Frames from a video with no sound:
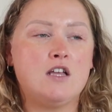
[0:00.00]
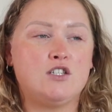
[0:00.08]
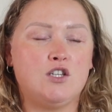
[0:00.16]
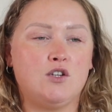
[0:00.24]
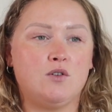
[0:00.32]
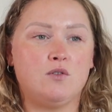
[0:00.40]

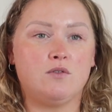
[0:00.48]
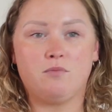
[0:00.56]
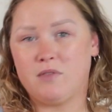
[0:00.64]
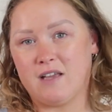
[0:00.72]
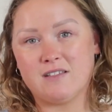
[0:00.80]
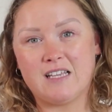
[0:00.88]
to
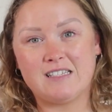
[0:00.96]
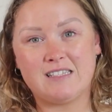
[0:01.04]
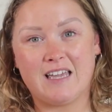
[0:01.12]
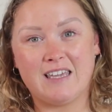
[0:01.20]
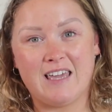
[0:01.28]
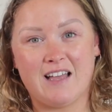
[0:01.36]
things like
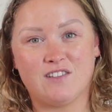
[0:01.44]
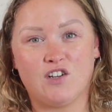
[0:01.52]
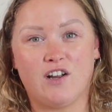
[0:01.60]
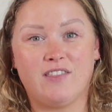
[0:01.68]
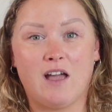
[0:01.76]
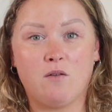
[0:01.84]
skin cancer,
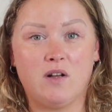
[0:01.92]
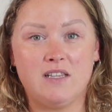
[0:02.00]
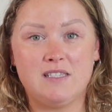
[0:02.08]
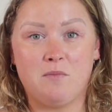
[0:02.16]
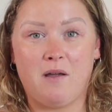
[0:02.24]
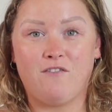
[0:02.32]
and that
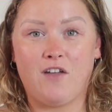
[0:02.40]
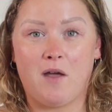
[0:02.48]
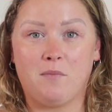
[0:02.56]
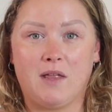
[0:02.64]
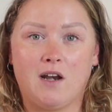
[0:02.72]
runs in my family,